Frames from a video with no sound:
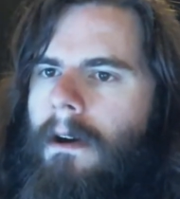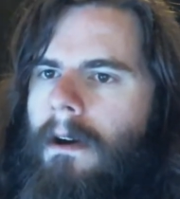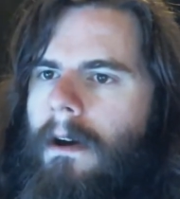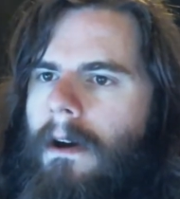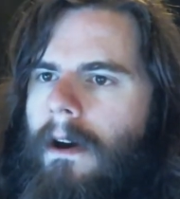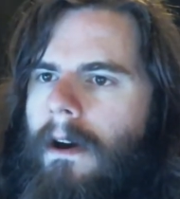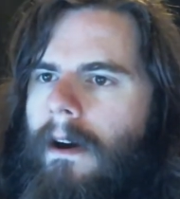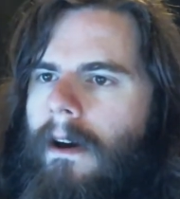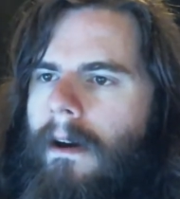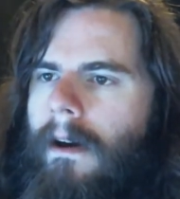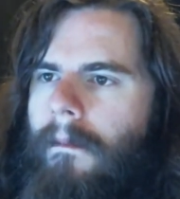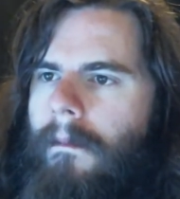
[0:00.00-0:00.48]

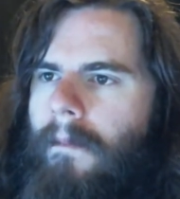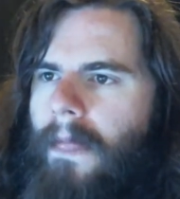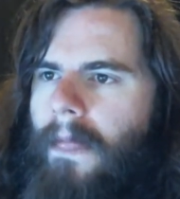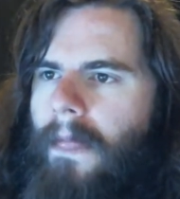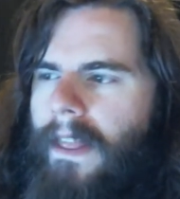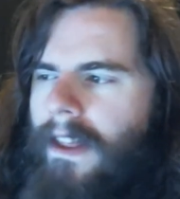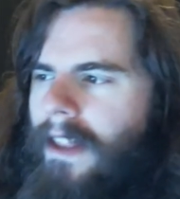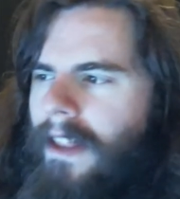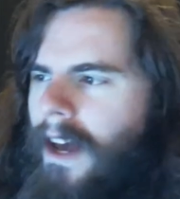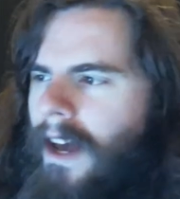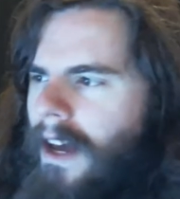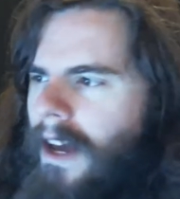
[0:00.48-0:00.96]
um,
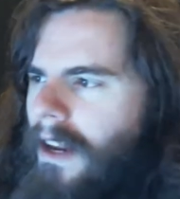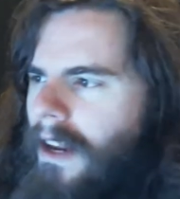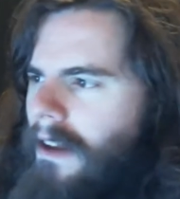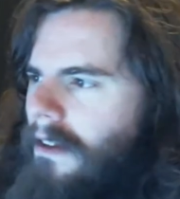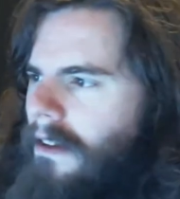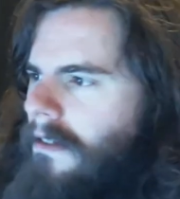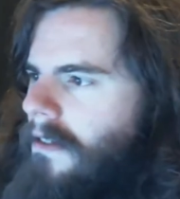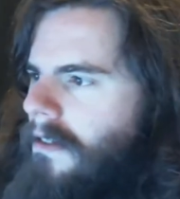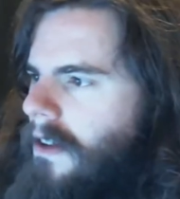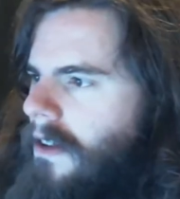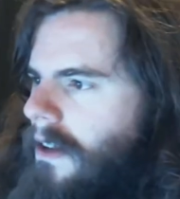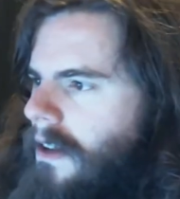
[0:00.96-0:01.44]
and that
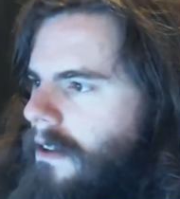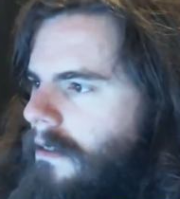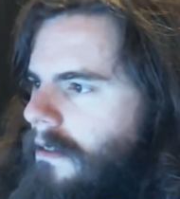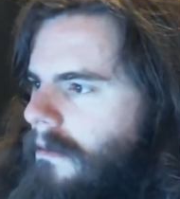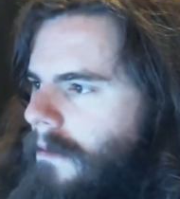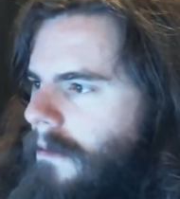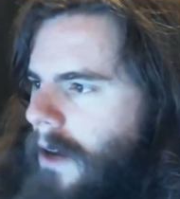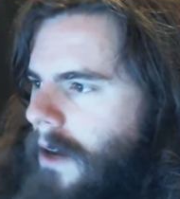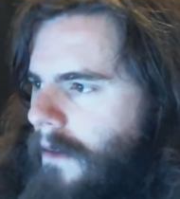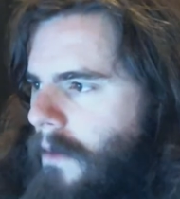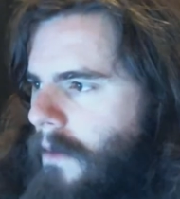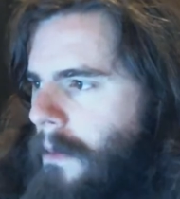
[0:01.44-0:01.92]
is
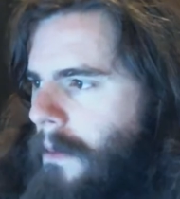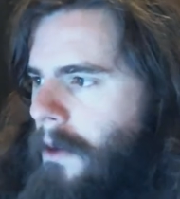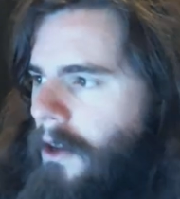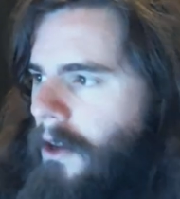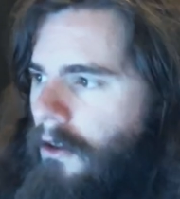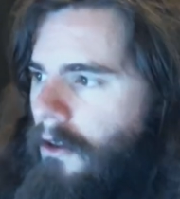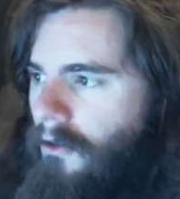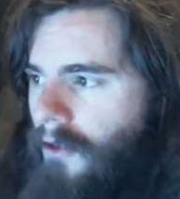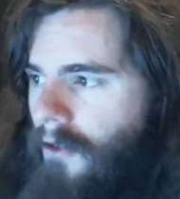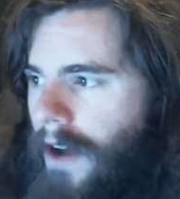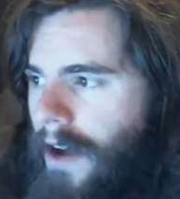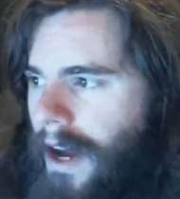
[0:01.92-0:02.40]
that government
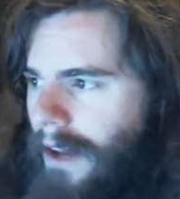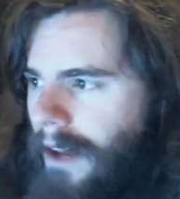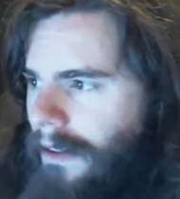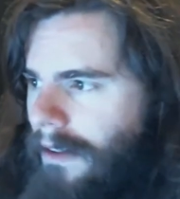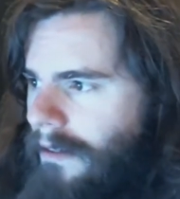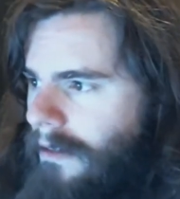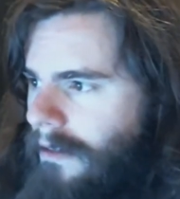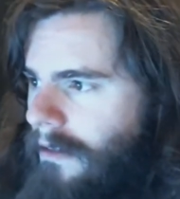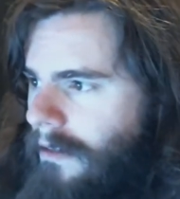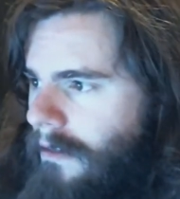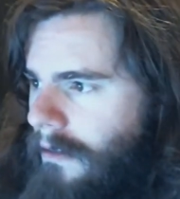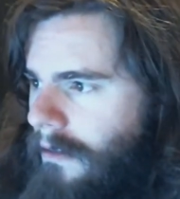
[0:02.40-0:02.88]

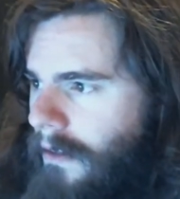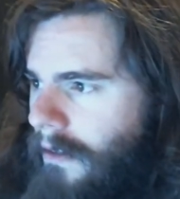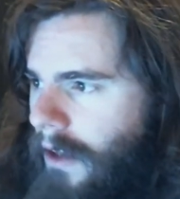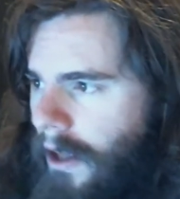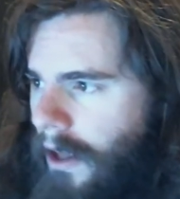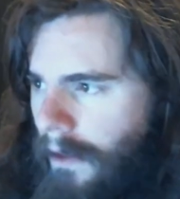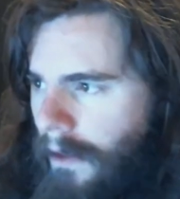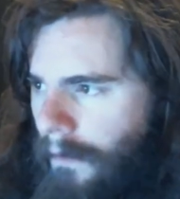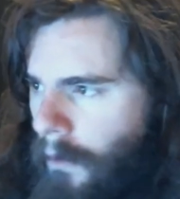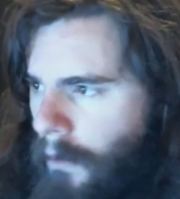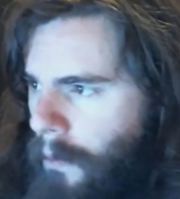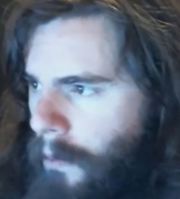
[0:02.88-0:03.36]
detracts
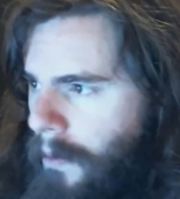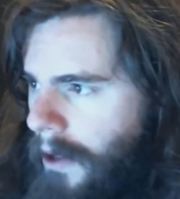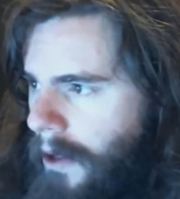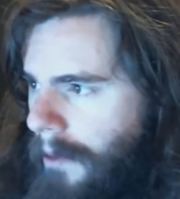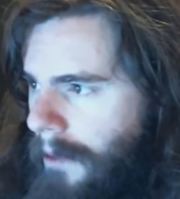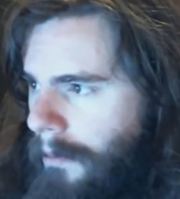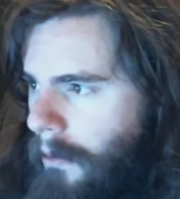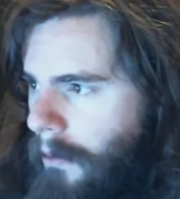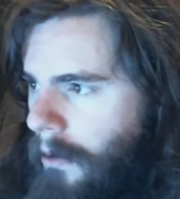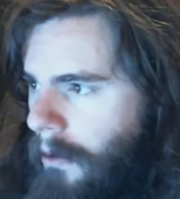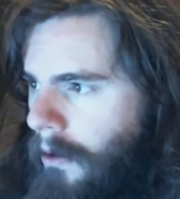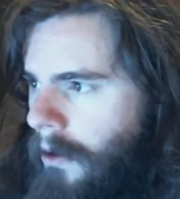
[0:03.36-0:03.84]
evil
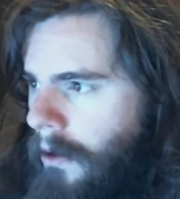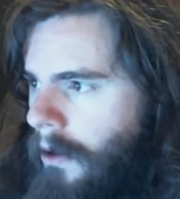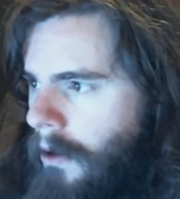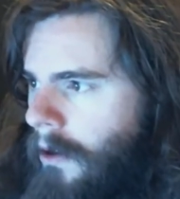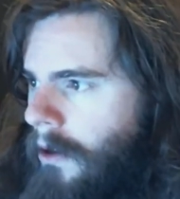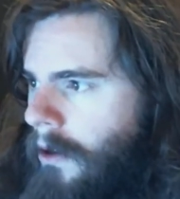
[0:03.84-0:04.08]
people,